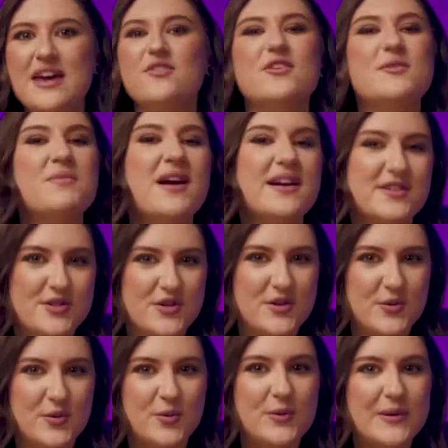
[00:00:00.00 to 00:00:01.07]
May I remind
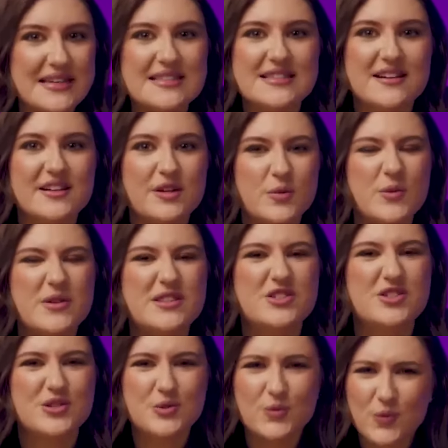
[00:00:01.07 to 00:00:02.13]
you, we started with
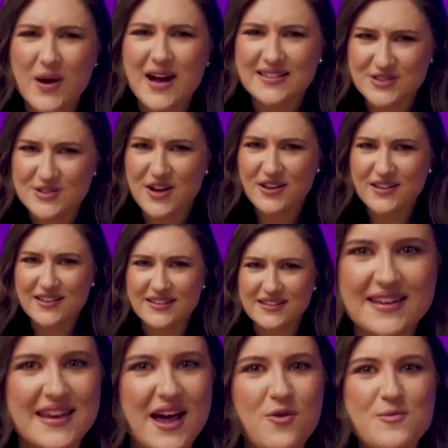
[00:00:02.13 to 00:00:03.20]
just $1
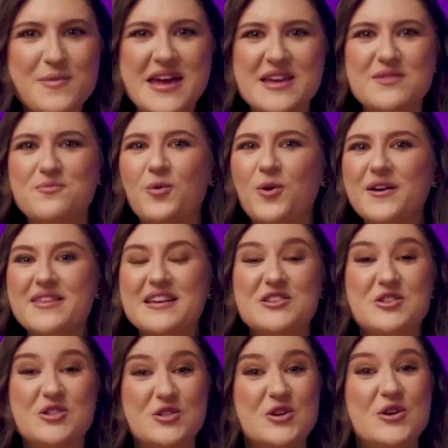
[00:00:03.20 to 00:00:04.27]
and now made more
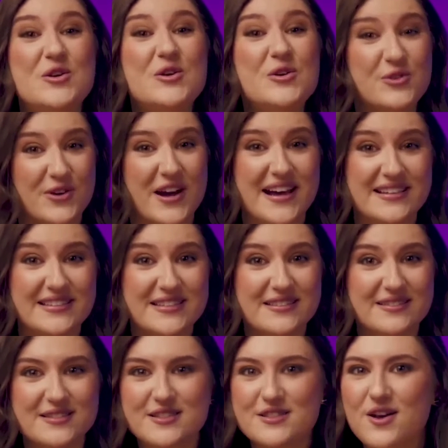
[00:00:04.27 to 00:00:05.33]
than 2 grand.
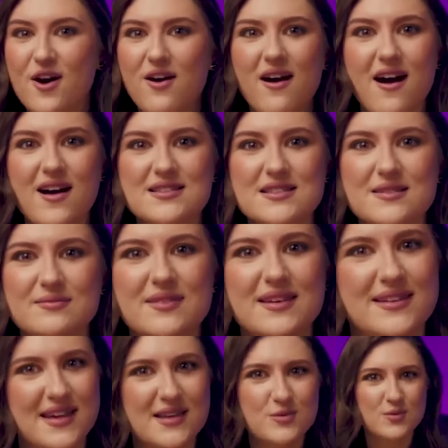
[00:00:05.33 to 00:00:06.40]
So awesome!
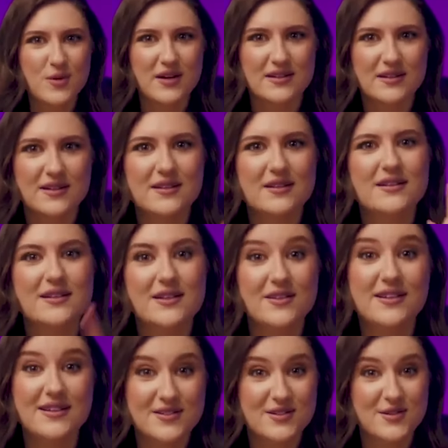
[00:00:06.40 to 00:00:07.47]
And guess what?
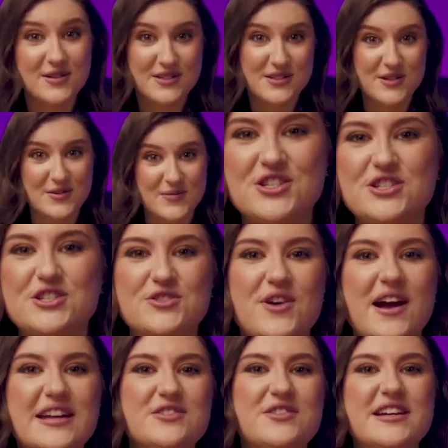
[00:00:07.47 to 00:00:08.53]
You can do it too. Just
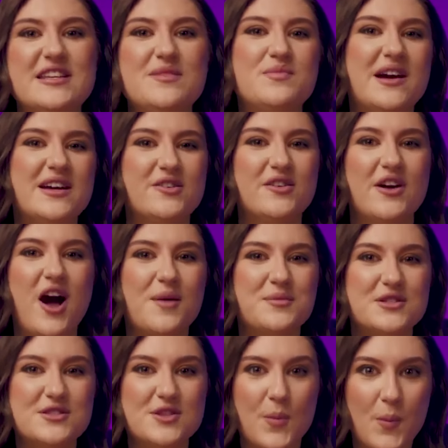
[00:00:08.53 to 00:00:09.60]
try trading binary
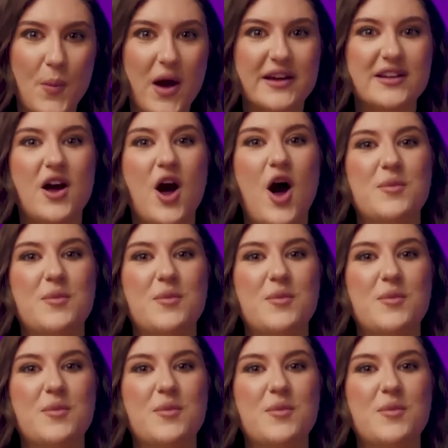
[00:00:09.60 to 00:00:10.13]
options on Pocket